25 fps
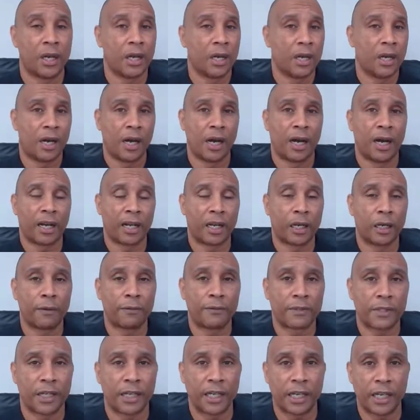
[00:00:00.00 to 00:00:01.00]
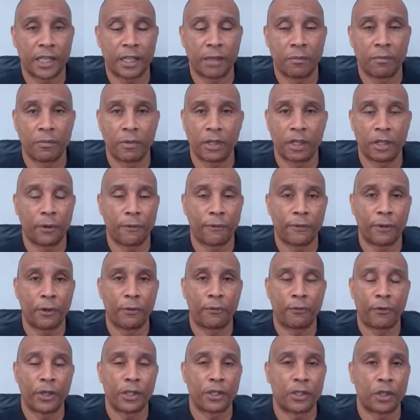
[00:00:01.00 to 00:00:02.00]
I'd love to hear them. You know, feel
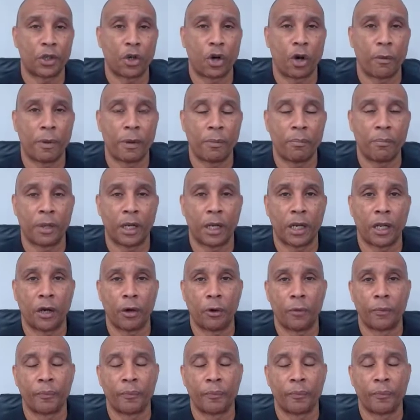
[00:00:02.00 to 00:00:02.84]
free to comment below.